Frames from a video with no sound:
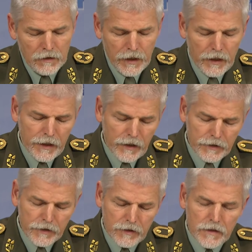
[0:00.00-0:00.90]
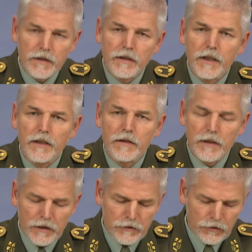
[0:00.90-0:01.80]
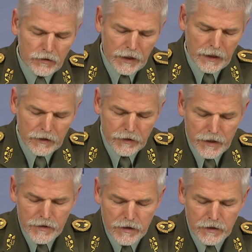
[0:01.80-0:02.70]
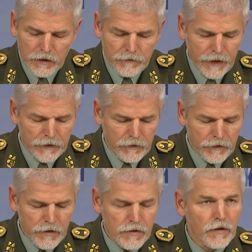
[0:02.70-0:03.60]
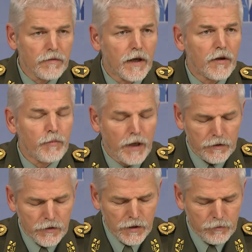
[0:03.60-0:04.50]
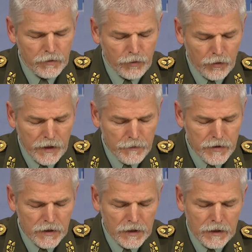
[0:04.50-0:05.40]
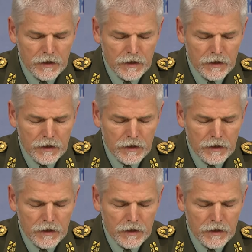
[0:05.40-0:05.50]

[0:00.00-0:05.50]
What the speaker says: They highlighted the need to increase the effectiveness of our partnership programs